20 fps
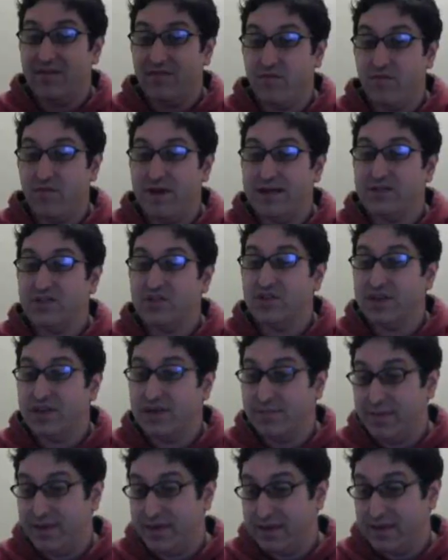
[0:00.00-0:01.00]
Otherwise you're
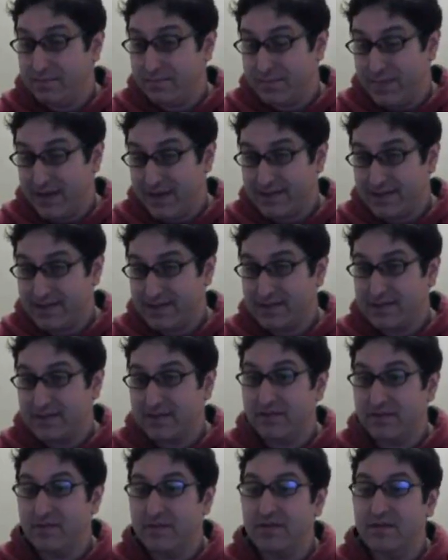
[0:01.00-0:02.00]
going to be in a mess.
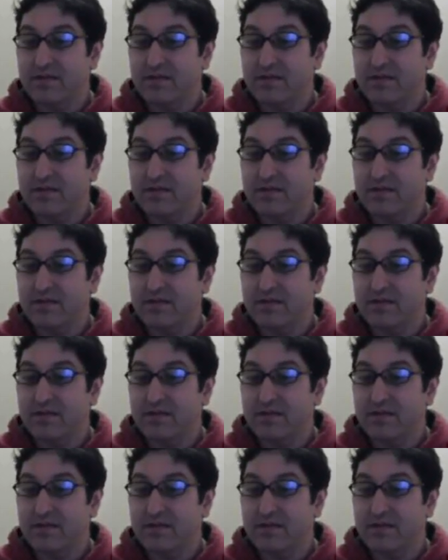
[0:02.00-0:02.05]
